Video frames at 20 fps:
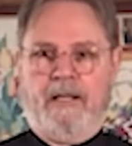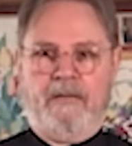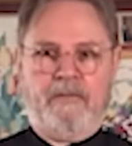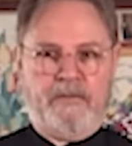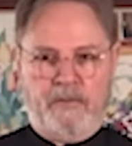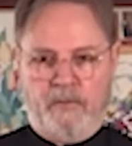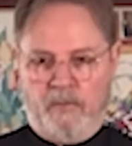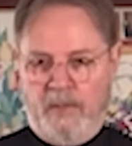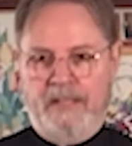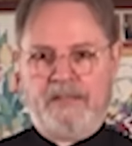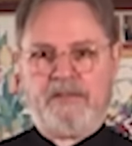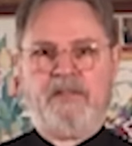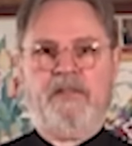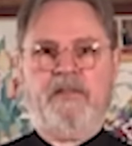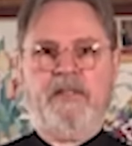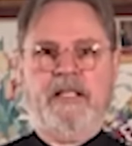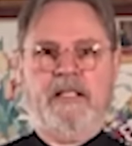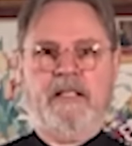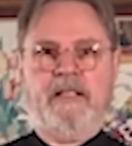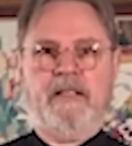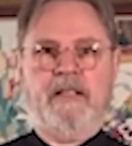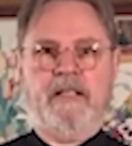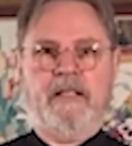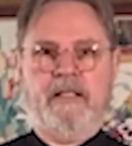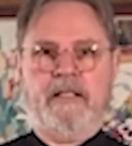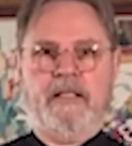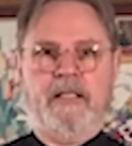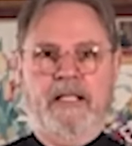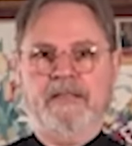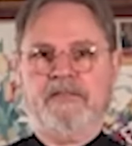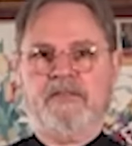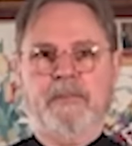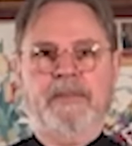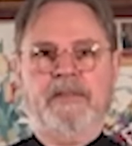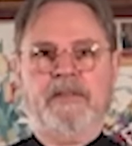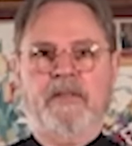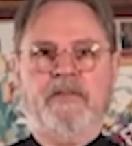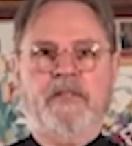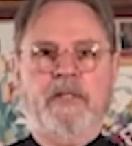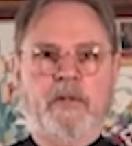the rest of the
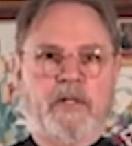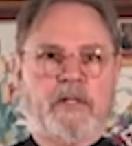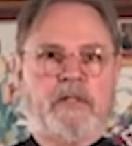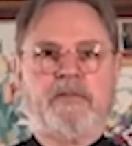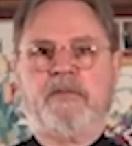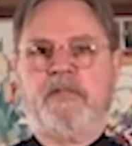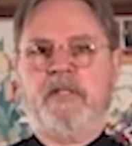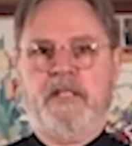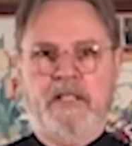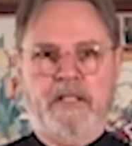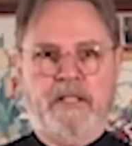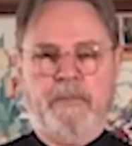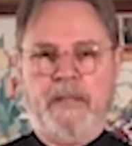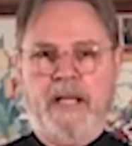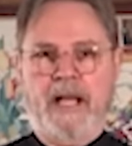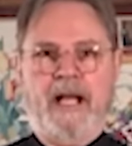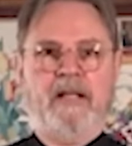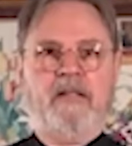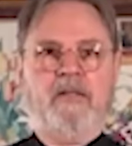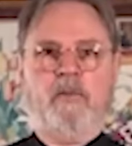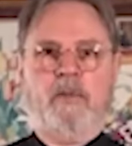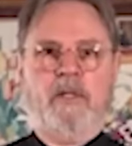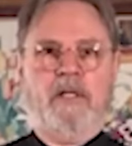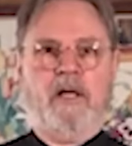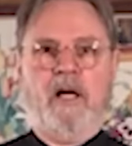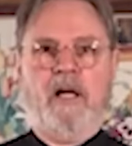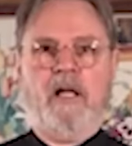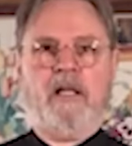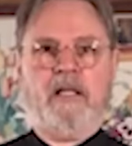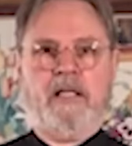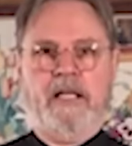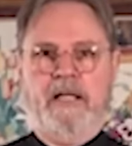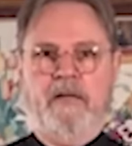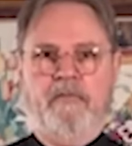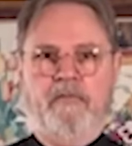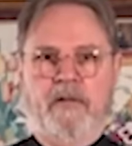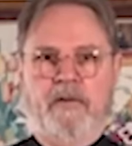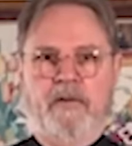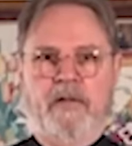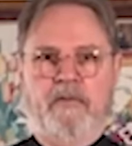instruments of the orchestra and the piano were all
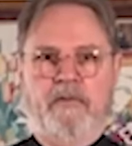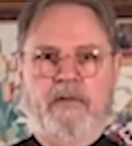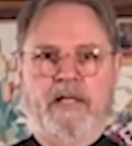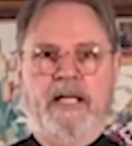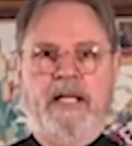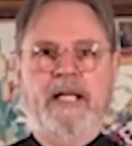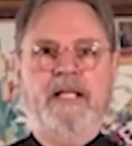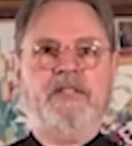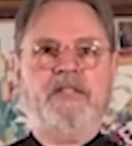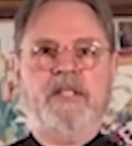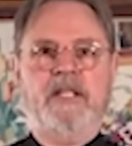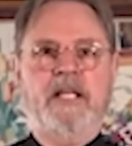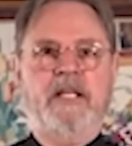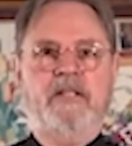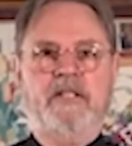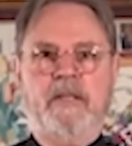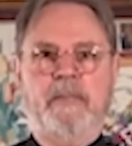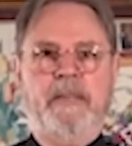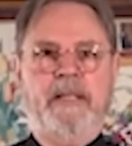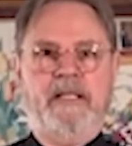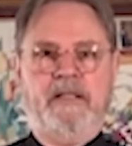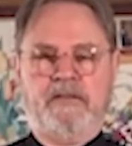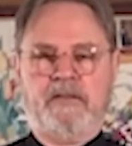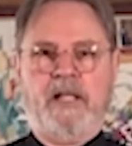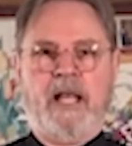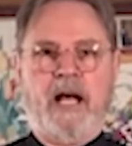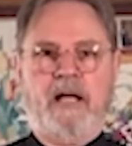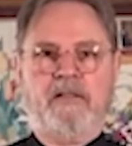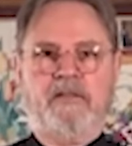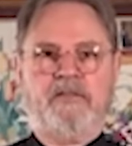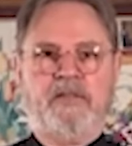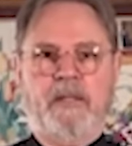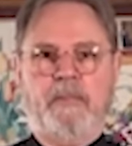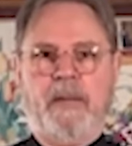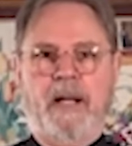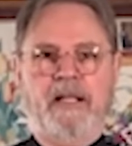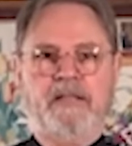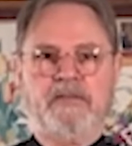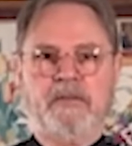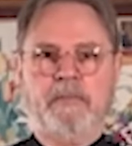re-engineered to be as loud as they
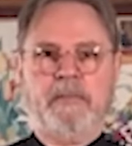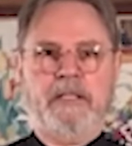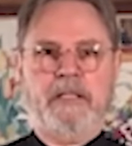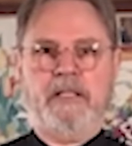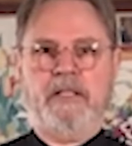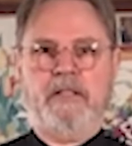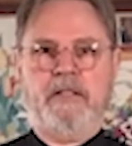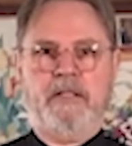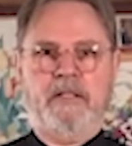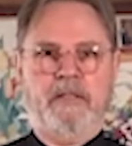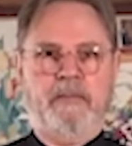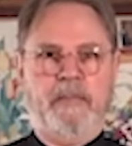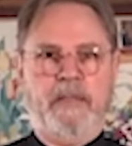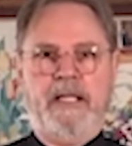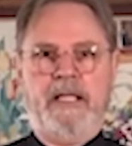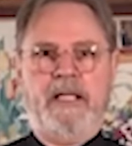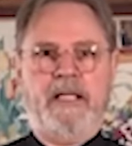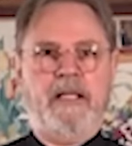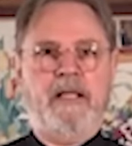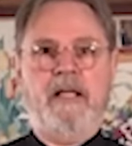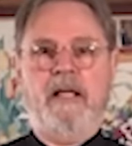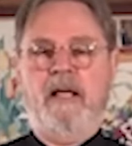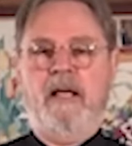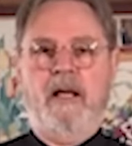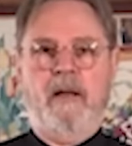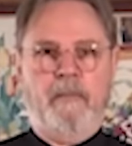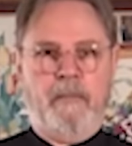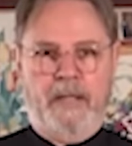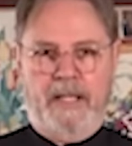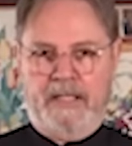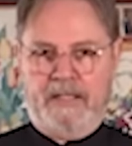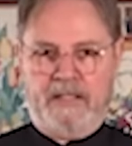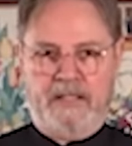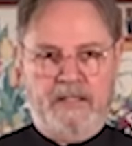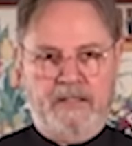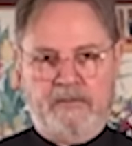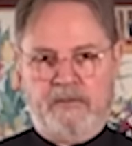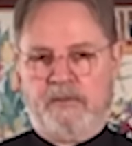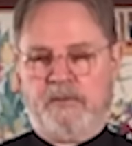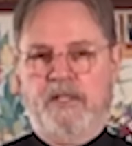possibly could be, but
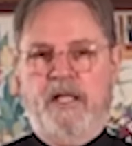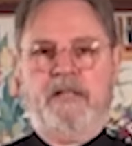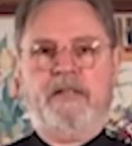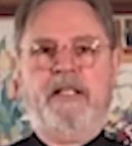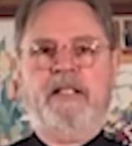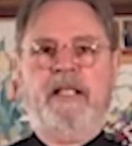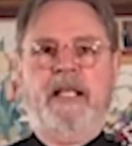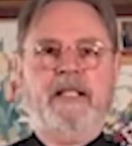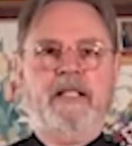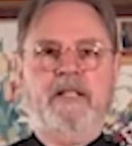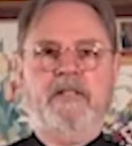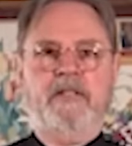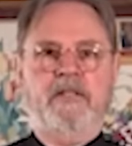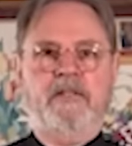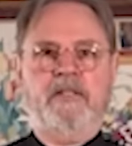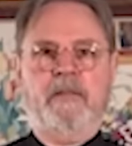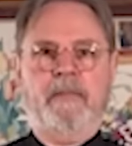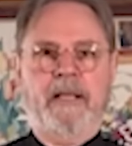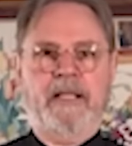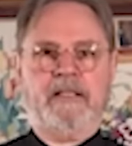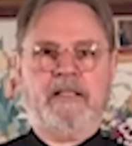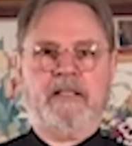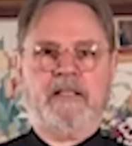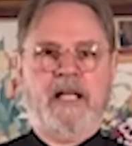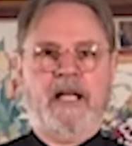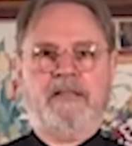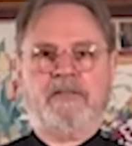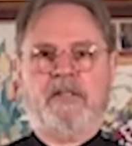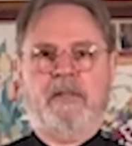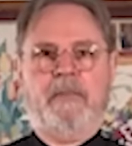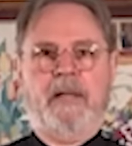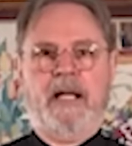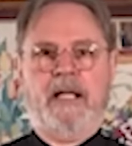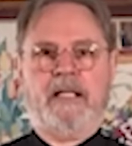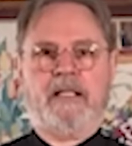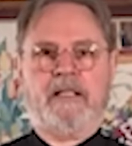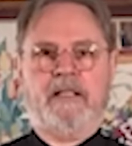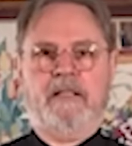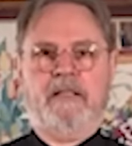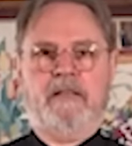there was nothing they could do to make the glass
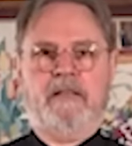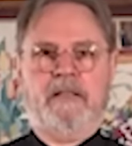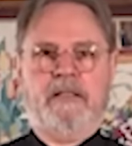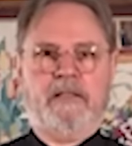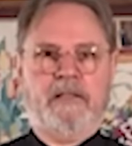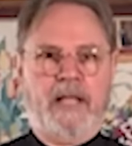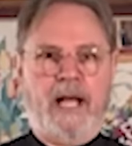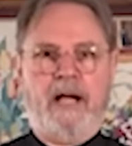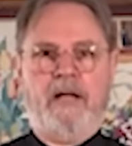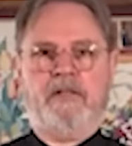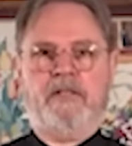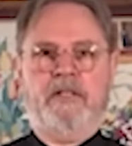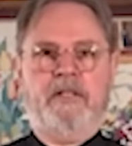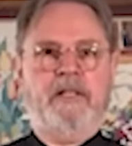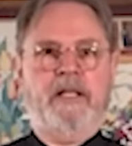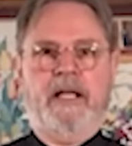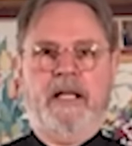harmonica louder.